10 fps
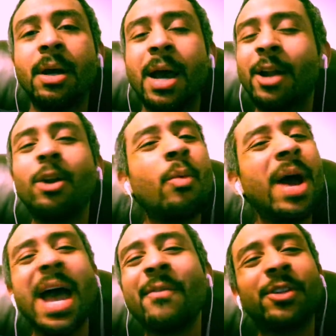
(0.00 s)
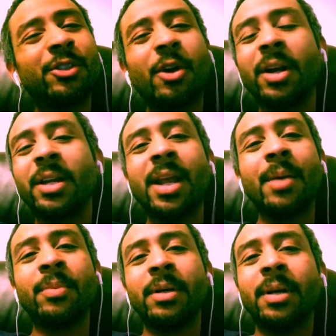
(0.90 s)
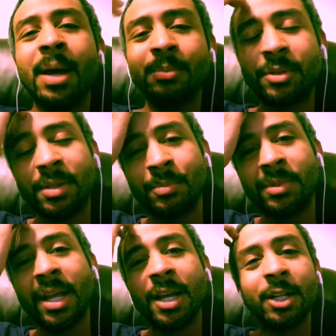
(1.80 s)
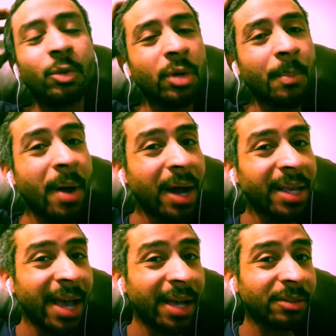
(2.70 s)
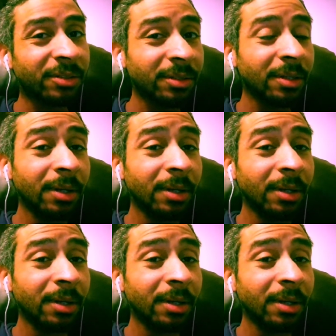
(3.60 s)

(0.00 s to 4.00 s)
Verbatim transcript: I don't know why I haven't started yet, but I'm I'm thinking of doing a podcast.